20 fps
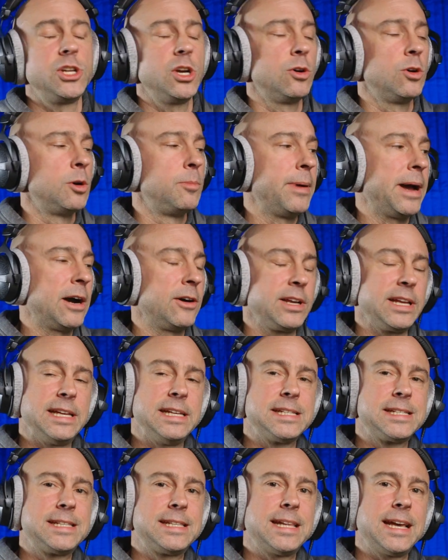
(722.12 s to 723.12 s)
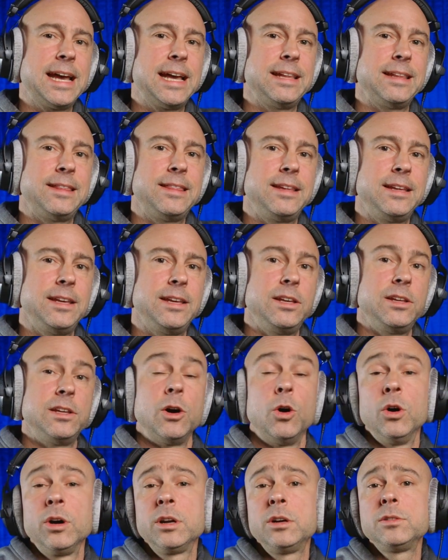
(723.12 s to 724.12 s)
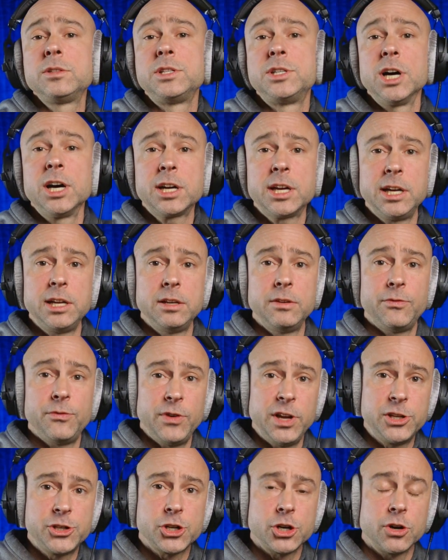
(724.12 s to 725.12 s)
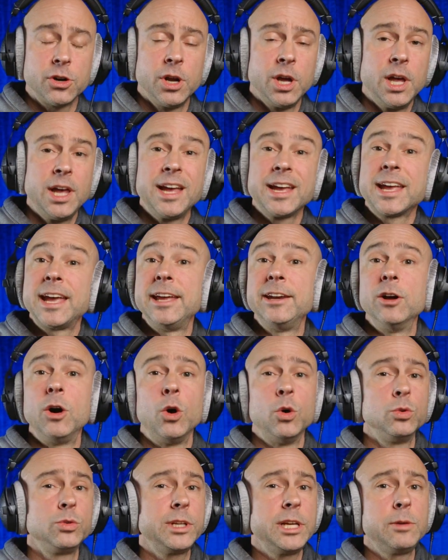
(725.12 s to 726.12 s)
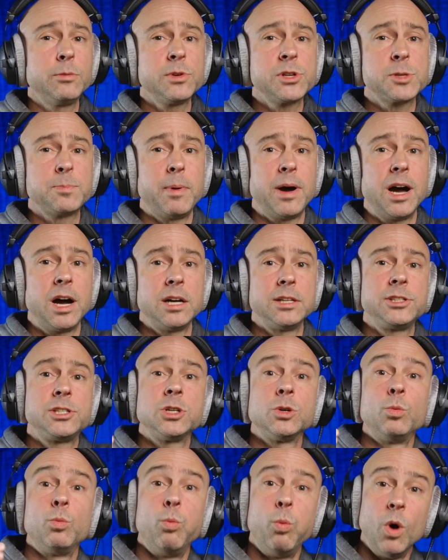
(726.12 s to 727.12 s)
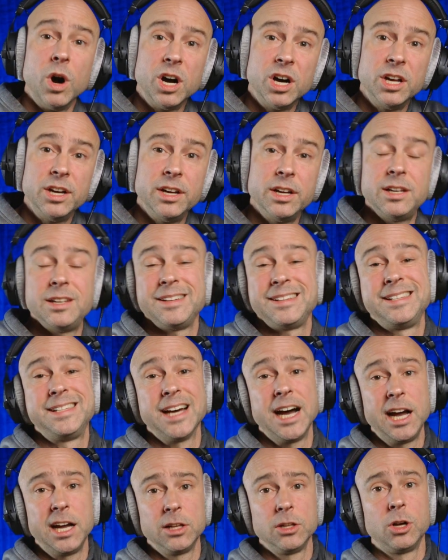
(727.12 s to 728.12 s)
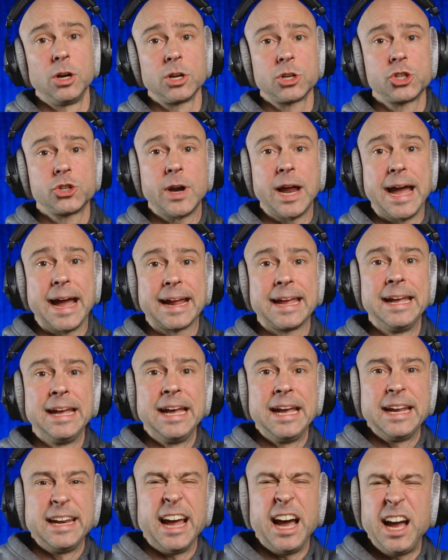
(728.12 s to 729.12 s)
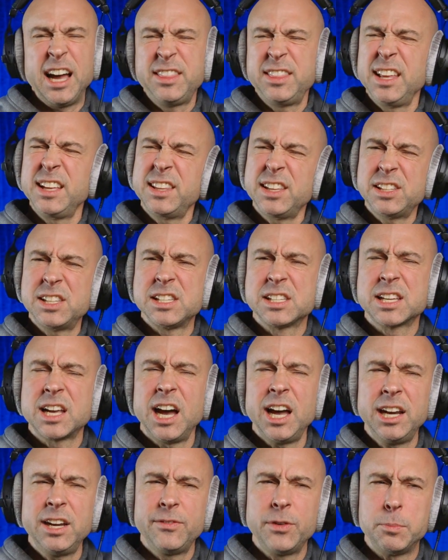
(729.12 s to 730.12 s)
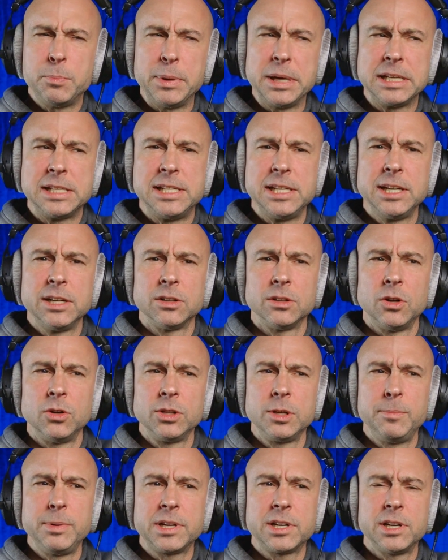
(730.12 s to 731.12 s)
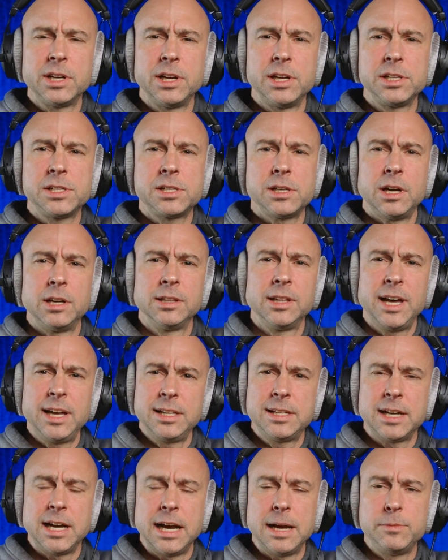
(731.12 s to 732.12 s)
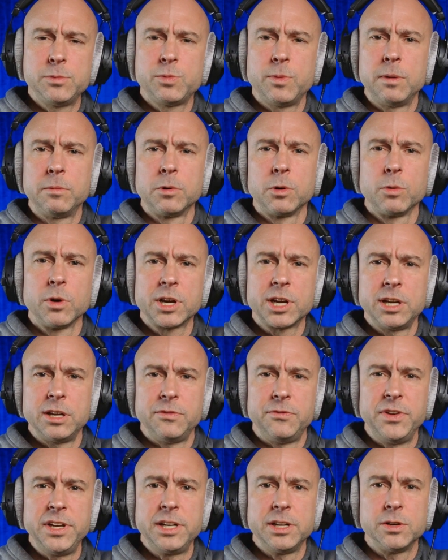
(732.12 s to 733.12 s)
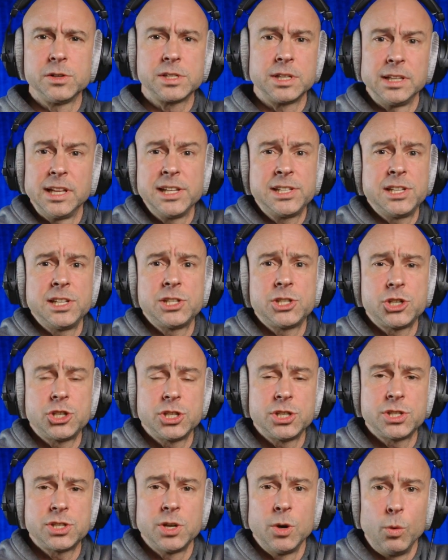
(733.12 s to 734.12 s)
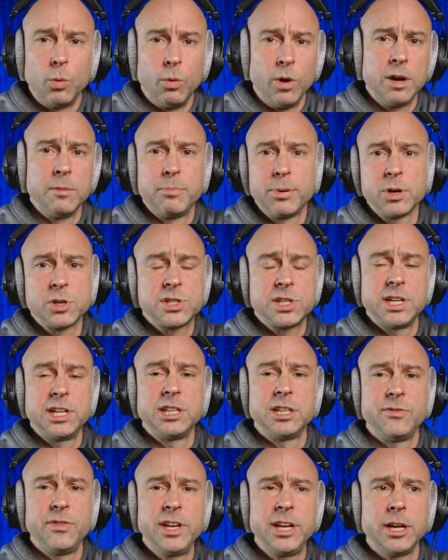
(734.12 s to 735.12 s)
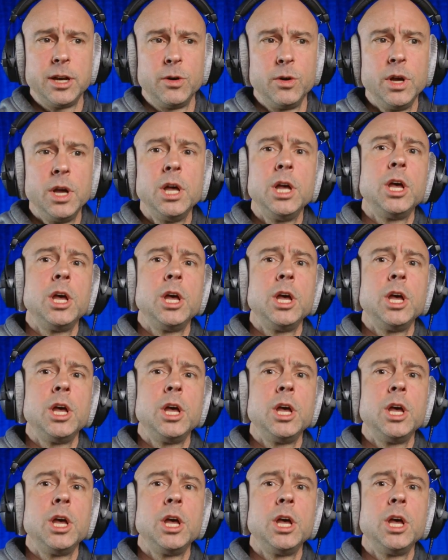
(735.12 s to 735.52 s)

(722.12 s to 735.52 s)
know about is that the auto ducking feature can only respond to one dialogue track. Now, I think this is kind of a big deal only because a lot of times when we're working in videos, unless it's just one person in the video,